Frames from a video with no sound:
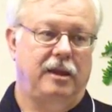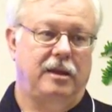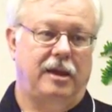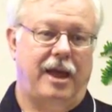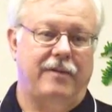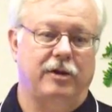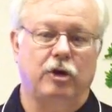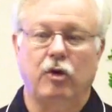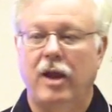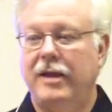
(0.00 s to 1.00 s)
I have a
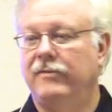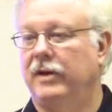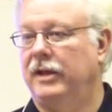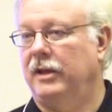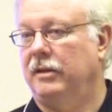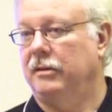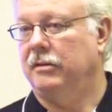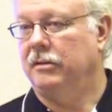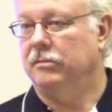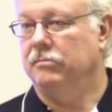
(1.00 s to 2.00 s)
Gravely
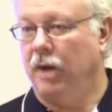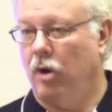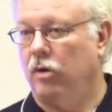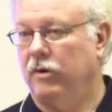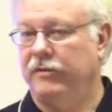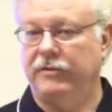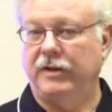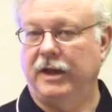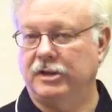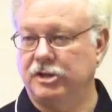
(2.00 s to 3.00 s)
mower, a
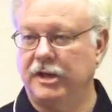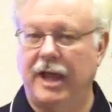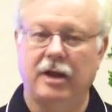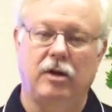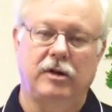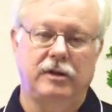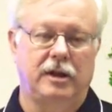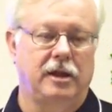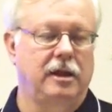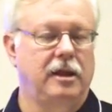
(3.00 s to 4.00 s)
50-inch deck on it that
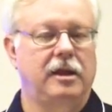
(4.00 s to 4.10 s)
I